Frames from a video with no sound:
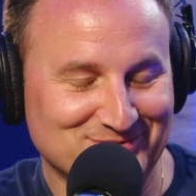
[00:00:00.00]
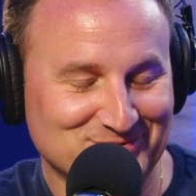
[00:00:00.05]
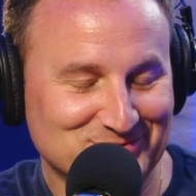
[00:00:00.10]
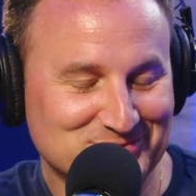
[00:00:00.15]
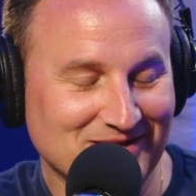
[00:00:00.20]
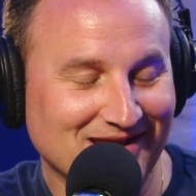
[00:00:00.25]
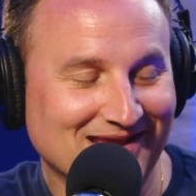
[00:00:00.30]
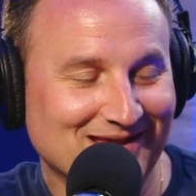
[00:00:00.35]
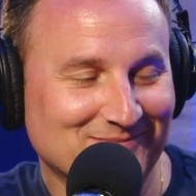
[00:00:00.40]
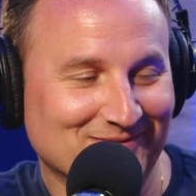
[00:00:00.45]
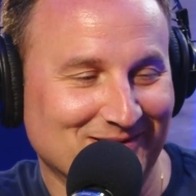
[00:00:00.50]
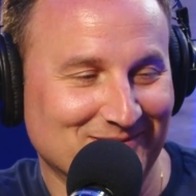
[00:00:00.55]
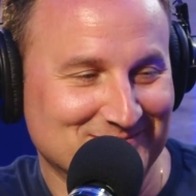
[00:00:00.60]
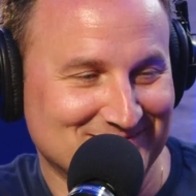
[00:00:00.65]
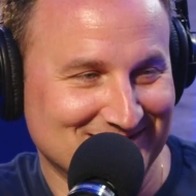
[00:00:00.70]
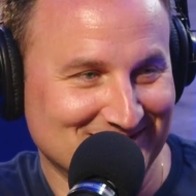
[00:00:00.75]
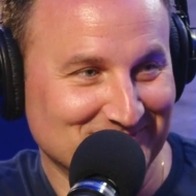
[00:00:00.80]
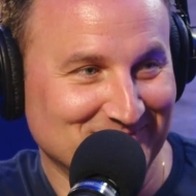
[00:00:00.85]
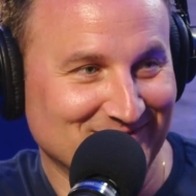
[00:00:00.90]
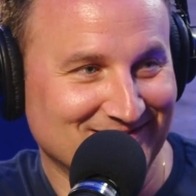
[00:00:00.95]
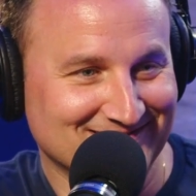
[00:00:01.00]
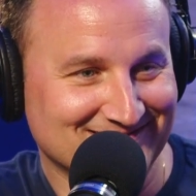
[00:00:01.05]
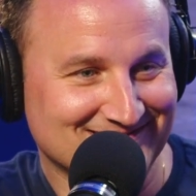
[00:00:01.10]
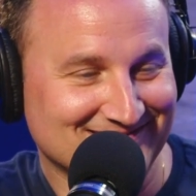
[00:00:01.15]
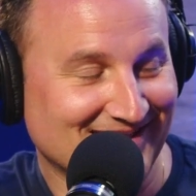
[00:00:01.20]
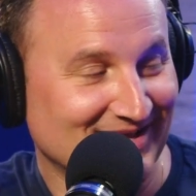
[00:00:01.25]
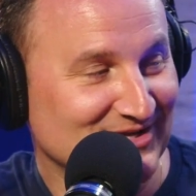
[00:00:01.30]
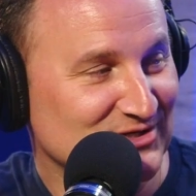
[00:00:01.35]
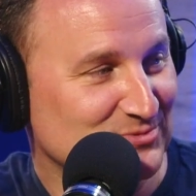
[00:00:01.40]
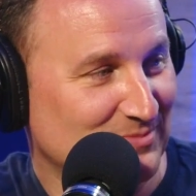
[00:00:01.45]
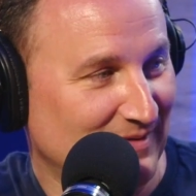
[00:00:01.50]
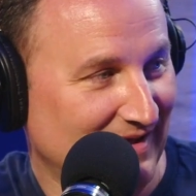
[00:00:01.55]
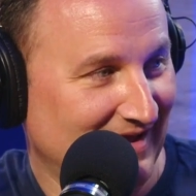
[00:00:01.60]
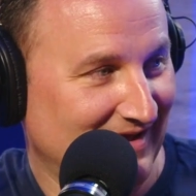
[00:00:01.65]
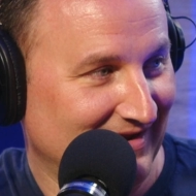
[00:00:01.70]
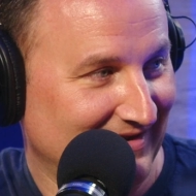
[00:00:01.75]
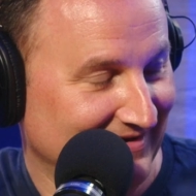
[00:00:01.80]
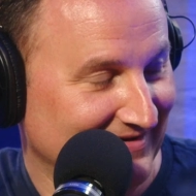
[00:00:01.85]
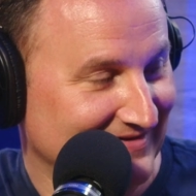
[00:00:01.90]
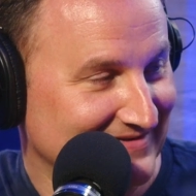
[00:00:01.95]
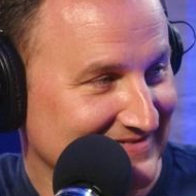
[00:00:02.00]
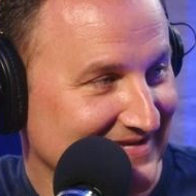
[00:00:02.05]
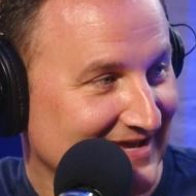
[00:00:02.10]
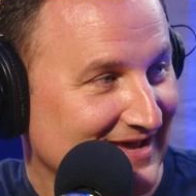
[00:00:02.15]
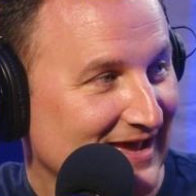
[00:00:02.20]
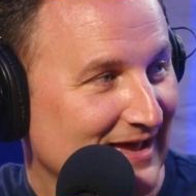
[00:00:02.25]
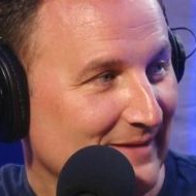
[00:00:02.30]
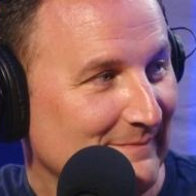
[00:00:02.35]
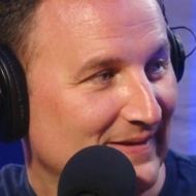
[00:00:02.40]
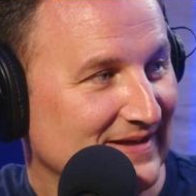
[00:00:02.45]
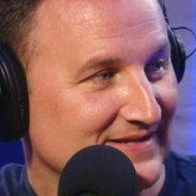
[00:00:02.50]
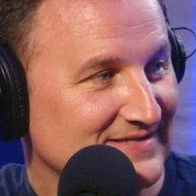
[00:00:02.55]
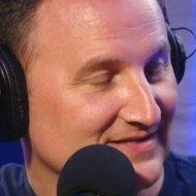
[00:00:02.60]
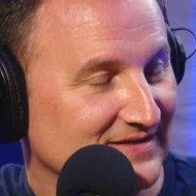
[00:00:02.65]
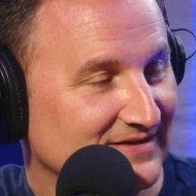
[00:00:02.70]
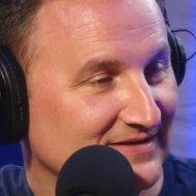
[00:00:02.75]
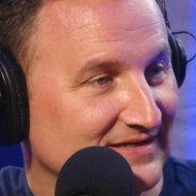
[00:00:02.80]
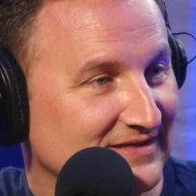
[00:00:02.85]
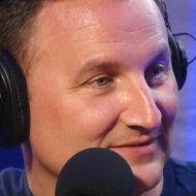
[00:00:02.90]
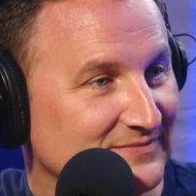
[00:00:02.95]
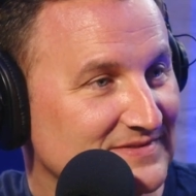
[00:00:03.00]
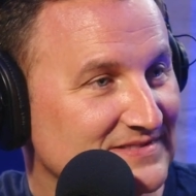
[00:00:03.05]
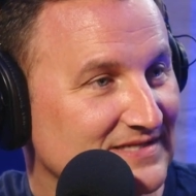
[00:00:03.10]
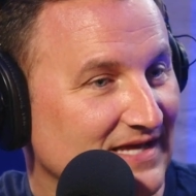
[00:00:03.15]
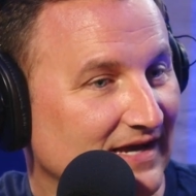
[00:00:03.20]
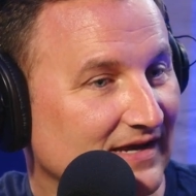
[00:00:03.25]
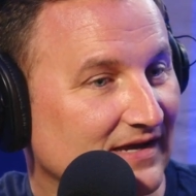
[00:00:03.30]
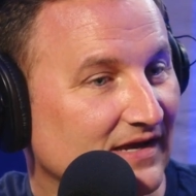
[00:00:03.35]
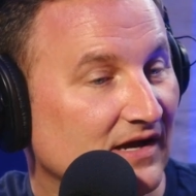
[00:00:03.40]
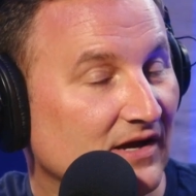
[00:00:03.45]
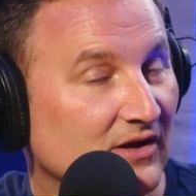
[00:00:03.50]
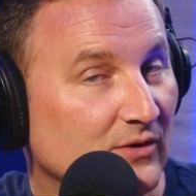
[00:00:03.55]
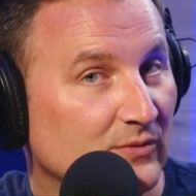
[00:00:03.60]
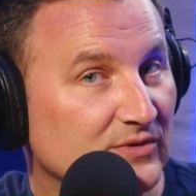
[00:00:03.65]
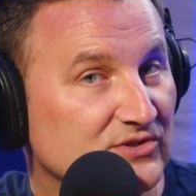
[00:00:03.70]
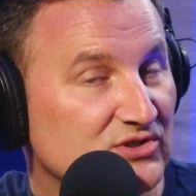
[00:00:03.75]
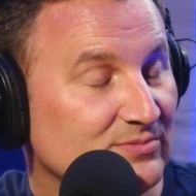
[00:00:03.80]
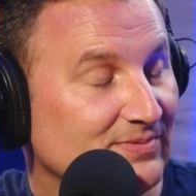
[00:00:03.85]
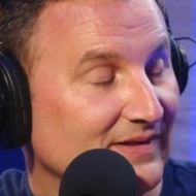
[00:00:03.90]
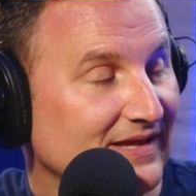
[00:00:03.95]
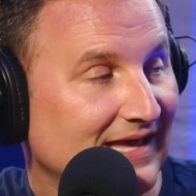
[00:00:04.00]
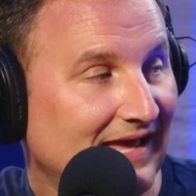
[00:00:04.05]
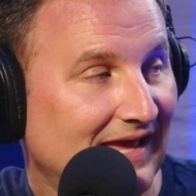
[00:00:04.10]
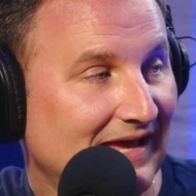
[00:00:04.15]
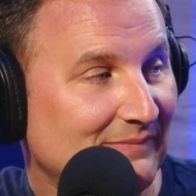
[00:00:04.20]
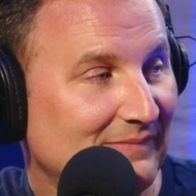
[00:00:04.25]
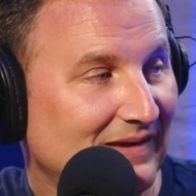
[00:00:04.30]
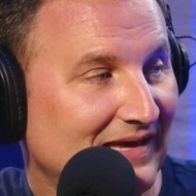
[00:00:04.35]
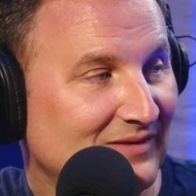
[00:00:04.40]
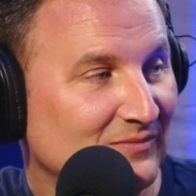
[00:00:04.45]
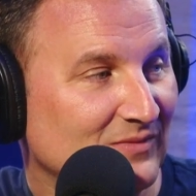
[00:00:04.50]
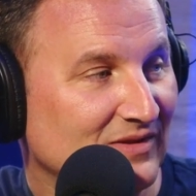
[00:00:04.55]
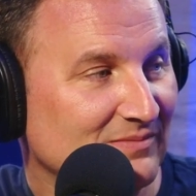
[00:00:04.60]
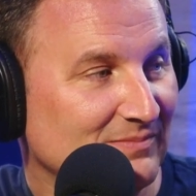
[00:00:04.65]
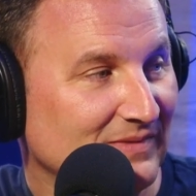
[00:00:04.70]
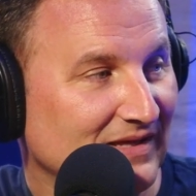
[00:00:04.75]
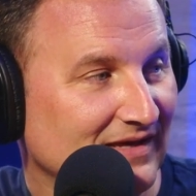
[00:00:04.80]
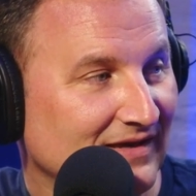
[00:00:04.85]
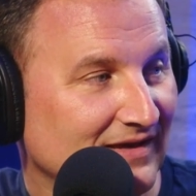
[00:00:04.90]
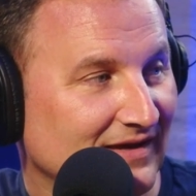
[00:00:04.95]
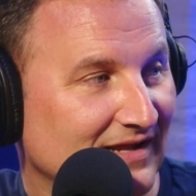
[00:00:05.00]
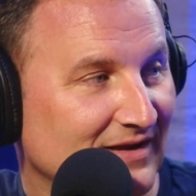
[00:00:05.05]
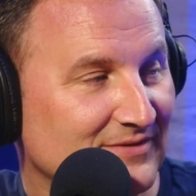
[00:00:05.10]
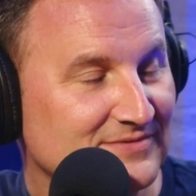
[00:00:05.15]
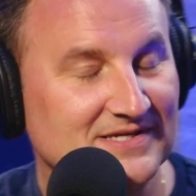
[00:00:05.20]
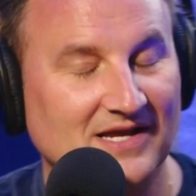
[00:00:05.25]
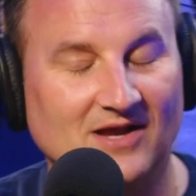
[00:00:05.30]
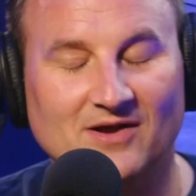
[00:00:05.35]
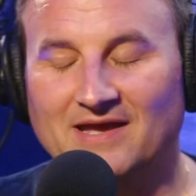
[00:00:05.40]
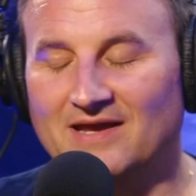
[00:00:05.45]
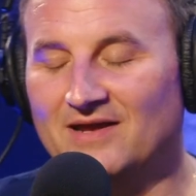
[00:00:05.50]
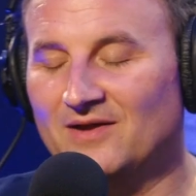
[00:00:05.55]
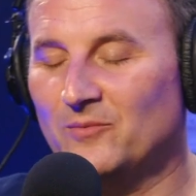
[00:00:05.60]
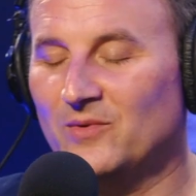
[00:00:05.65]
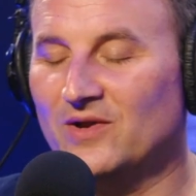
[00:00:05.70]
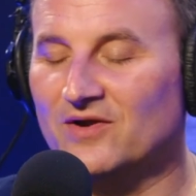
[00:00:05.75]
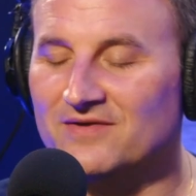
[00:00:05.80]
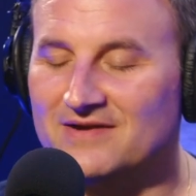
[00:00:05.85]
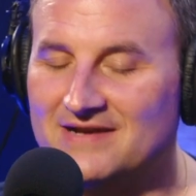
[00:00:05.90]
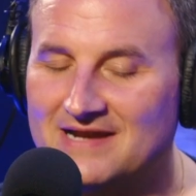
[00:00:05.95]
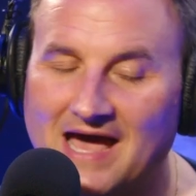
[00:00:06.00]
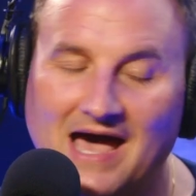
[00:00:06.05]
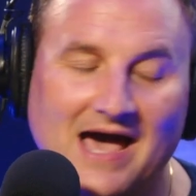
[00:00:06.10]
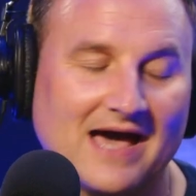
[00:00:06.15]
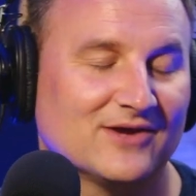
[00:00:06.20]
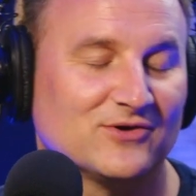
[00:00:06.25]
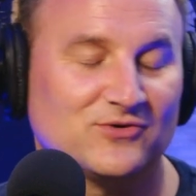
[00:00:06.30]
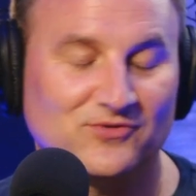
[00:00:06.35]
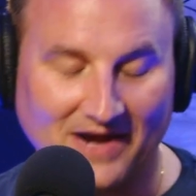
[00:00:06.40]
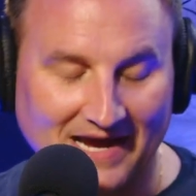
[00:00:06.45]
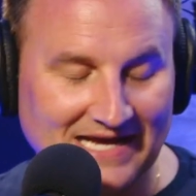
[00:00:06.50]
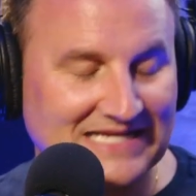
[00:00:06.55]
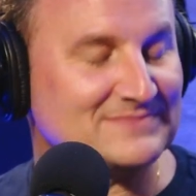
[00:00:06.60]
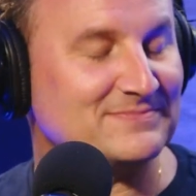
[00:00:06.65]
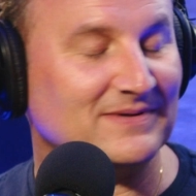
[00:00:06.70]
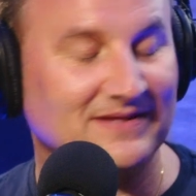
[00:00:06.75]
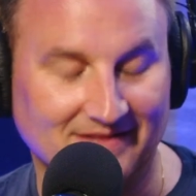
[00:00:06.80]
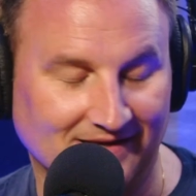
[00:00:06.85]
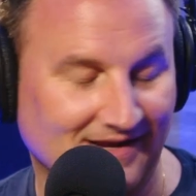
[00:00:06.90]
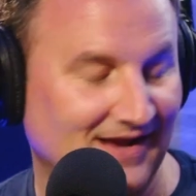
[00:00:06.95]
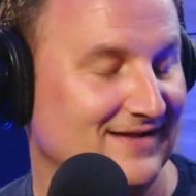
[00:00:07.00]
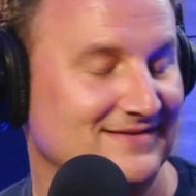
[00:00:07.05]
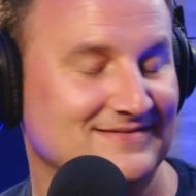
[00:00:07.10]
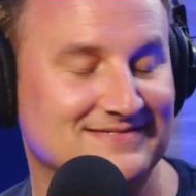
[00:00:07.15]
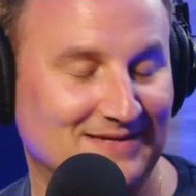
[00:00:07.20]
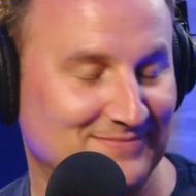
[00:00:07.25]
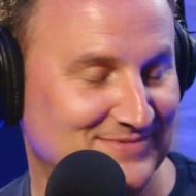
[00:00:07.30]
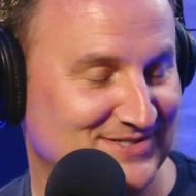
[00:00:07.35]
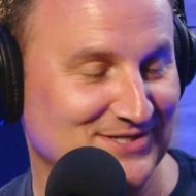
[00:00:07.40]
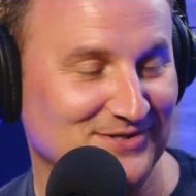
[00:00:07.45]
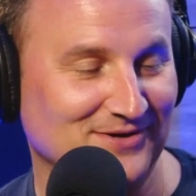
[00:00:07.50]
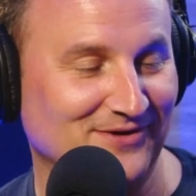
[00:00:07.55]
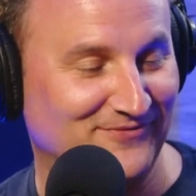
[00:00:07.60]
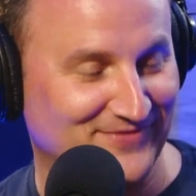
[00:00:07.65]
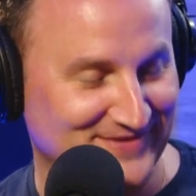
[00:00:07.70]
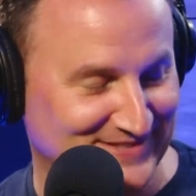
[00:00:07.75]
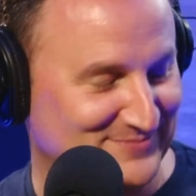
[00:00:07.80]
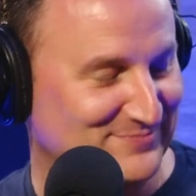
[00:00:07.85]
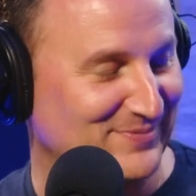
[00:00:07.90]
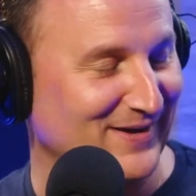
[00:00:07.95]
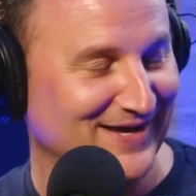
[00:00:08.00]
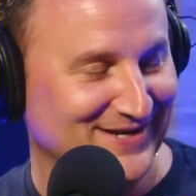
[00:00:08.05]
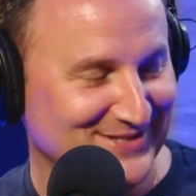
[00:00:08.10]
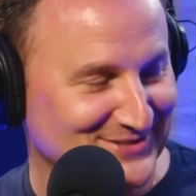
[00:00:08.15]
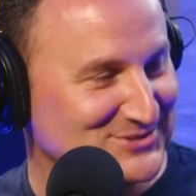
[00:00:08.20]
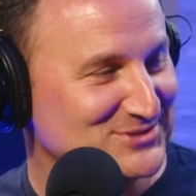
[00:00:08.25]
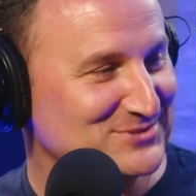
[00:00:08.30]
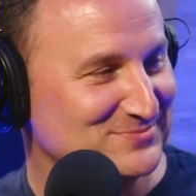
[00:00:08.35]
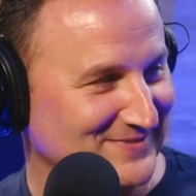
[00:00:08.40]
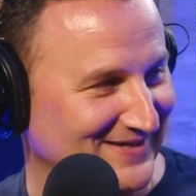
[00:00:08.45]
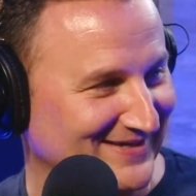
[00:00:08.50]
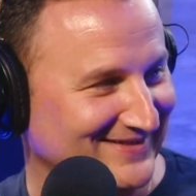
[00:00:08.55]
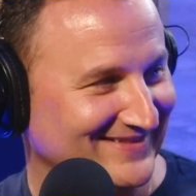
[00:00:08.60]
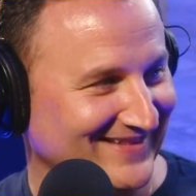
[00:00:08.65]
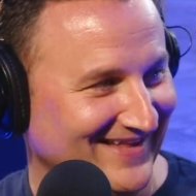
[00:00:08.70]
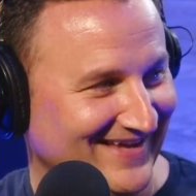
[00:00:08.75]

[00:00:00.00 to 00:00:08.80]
Jacob comes in with his sketch pad and his pencil, and he was like, would you play hangman with me? And I was like, okay, we are not grasping the concept here of this punishment.